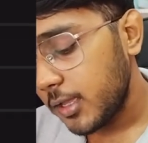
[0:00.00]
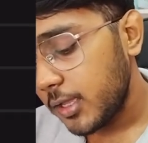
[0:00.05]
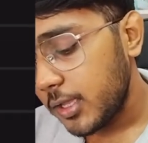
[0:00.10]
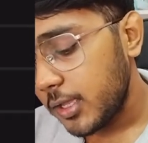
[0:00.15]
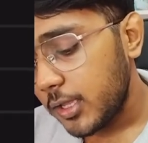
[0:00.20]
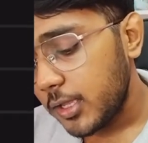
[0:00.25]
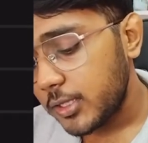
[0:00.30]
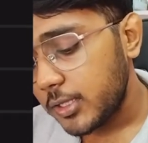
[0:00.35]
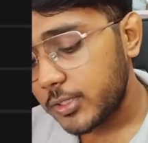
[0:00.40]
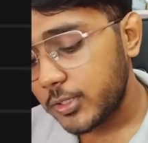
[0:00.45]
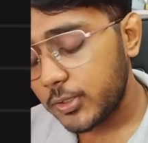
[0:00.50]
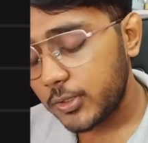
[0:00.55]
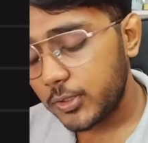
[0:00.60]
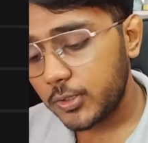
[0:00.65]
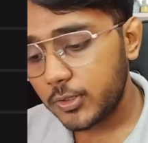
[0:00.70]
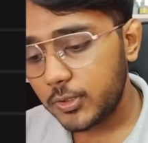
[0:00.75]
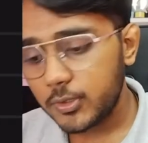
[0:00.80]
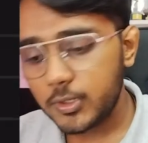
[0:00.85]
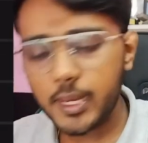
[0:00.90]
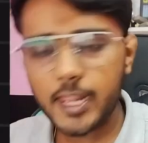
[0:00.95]
So
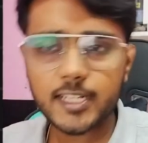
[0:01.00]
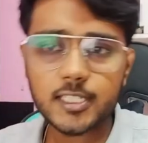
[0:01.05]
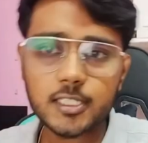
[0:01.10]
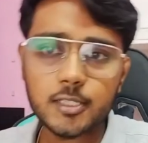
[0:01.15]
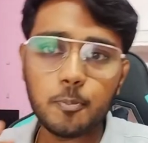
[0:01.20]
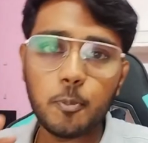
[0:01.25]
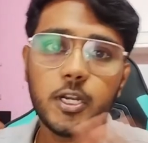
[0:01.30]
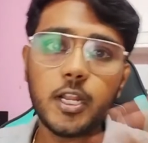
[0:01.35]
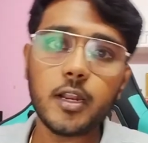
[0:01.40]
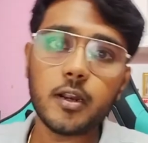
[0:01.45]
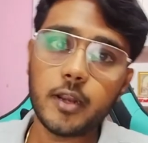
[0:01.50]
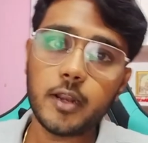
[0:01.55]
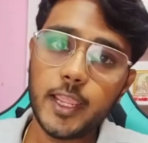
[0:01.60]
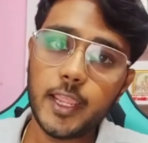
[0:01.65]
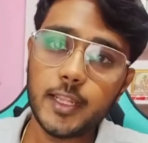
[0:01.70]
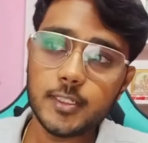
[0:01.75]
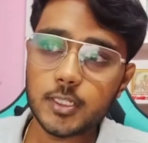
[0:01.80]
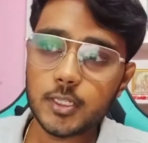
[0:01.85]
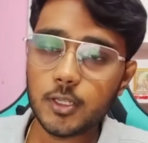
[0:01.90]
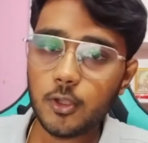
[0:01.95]
let's put a
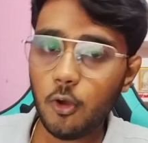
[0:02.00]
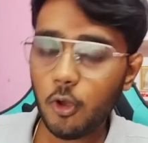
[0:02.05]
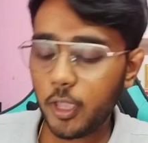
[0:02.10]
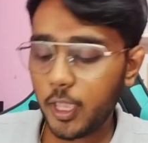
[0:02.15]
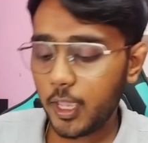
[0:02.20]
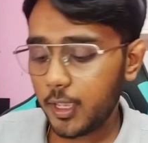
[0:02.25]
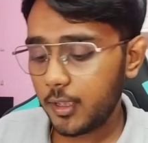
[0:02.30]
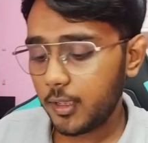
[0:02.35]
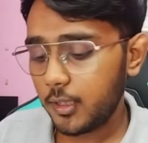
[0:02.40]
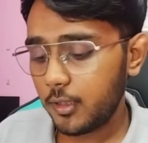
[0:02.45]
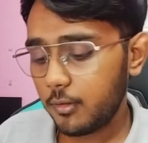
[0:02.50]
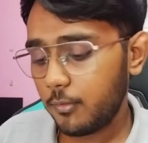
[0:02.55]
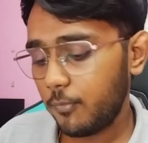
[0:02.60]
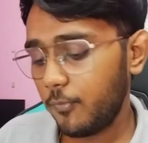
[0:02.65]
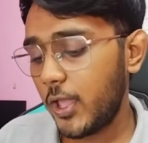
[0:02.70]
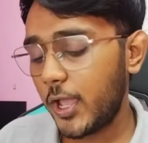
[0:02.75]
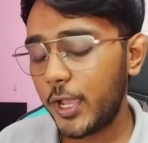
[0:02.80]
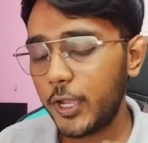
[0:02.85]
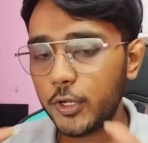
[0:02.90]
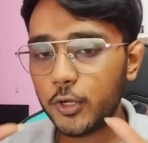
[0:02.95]
range. Okay, we are
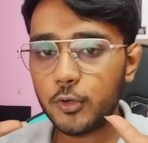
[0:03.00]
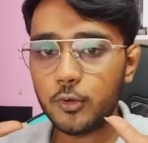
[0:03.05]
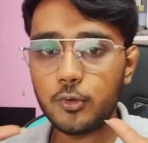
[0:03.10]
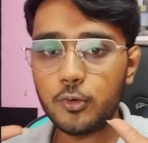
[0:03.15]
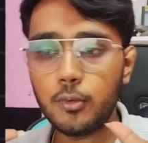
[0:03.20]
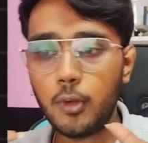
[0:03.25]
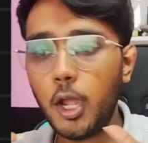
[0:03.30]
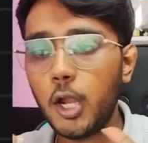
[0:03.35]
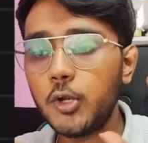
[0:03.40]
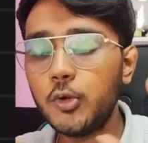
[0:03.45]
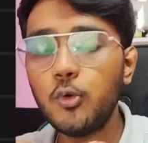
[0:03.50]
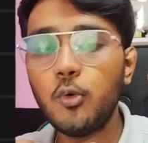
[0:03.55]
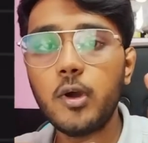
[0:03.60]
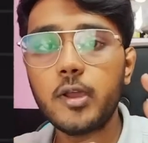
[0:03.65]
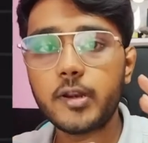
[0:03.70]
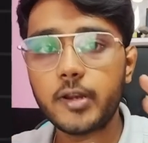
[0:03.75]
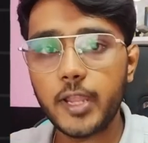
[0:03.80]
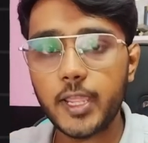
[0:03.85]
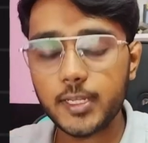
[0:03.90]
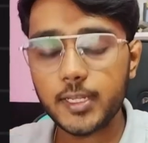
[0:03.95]
going to do a
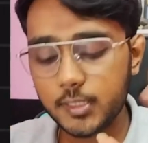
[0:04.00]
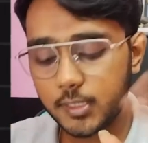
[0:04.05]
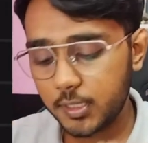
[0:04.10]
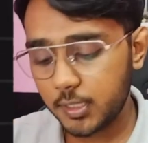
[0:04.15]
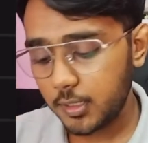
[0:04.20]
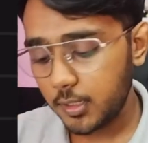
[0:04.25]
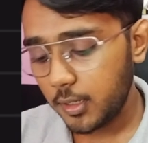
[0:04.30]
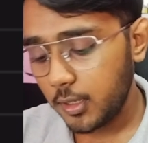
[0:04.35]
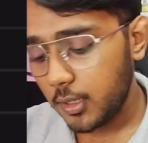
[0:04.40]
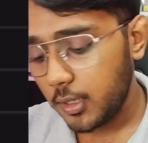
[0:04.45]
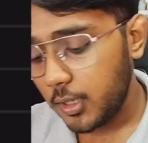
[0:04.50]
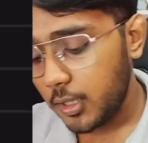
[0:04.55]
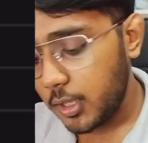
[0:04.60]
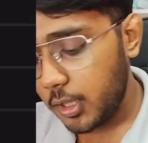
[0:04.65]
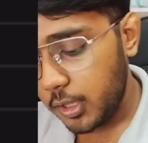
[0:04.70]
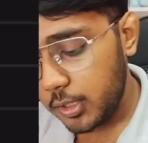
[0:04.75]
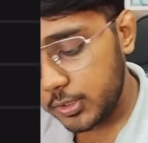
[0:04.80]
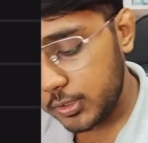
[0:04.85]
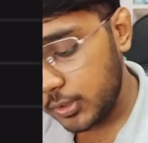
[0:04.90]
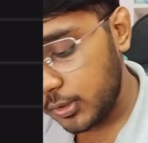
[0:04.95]
range.
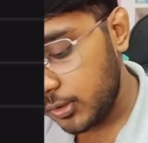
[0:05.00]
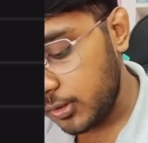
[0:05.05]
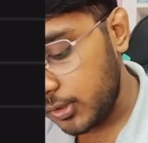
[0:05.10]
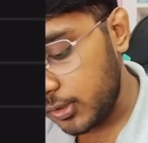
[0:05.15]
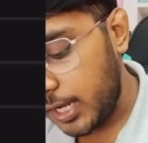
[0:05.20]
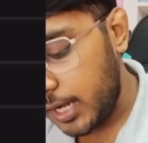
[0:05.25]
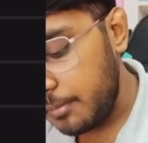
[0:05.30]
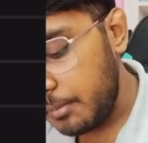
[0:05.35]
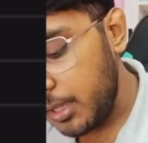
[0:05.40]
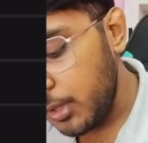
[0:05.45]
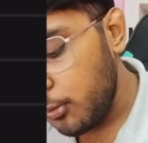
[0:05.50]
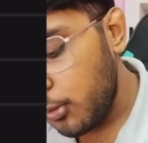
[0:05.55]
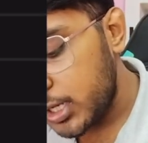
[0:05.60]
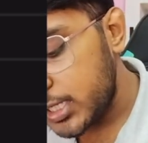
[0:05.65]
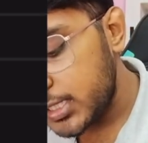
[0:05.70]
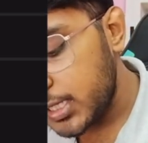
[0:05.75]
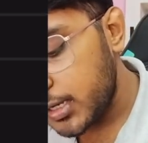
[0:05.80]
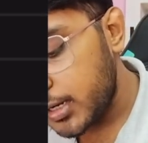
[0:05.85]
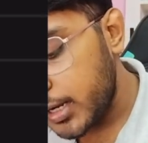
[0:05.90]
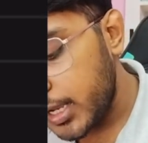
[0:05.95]
So tell me, what is
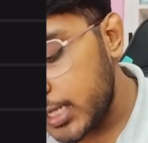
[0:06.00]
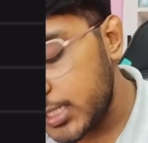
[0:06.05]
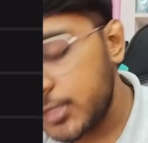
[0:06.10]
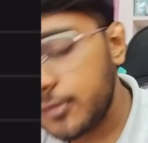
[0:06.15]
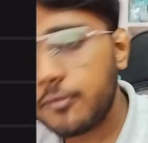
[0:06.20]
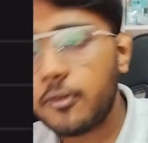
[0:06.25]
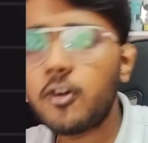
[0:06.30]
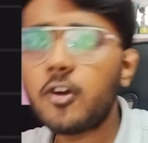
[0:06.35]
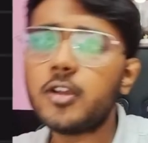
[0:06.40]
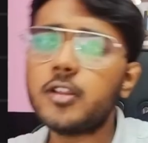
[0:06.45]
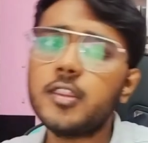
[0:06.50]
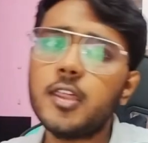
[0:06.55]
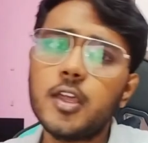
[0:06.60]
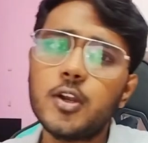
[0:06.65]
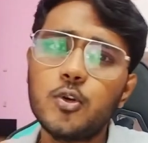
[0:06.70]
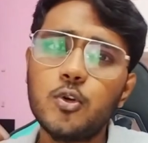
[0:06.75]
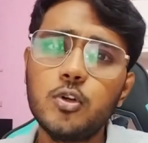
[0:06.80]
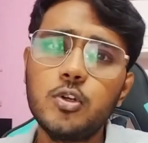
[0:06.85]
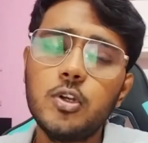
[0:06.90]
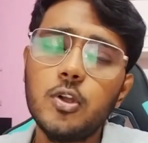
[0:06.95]
the range for the
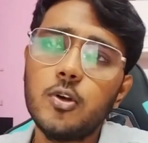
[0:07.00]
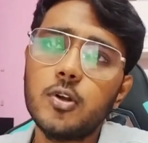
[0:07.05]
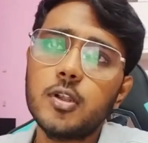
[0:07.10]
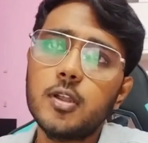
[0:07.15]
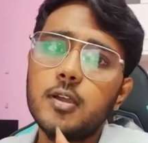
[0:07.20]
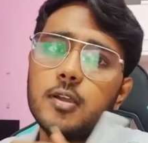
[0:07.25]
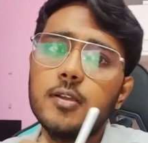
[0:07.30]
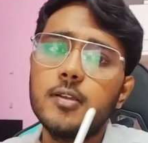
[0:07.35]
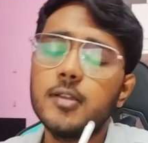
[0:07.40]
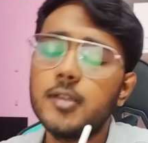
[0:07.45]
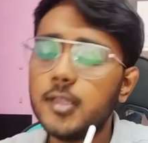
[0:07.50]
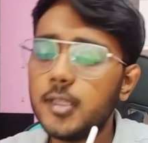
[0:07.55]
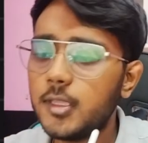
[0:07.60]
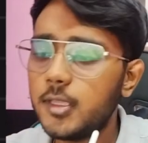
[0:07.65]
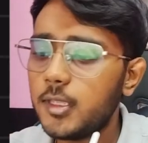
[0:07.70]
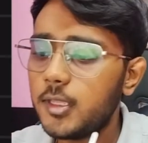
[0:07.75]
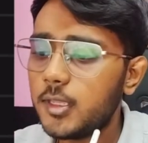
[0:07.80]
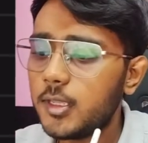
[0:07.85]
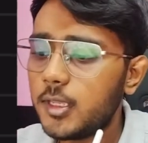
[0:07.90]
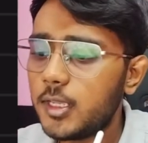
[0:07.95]
root node?
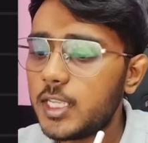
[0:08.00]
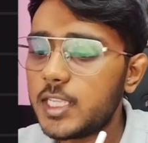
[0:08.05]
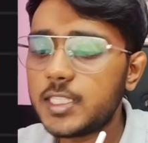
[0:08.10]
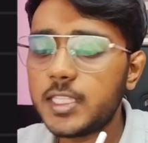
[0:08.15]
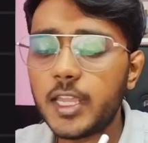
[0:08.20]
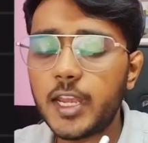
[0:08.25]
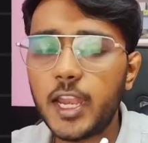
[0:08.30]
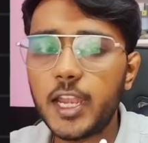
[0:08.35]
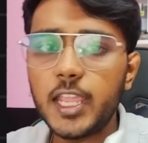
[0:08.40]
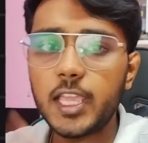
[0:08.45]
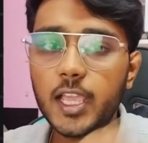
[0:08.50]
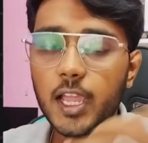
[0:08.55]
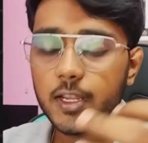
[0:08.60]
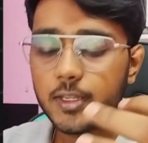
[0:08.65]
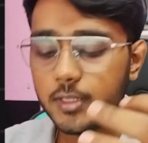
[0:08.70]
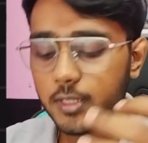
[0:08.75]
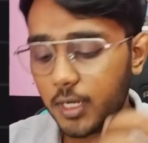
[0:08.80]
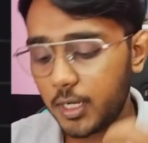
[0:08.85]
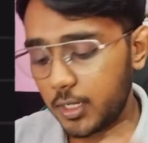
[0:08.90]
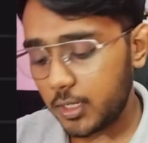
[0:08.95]
Is there any constraint?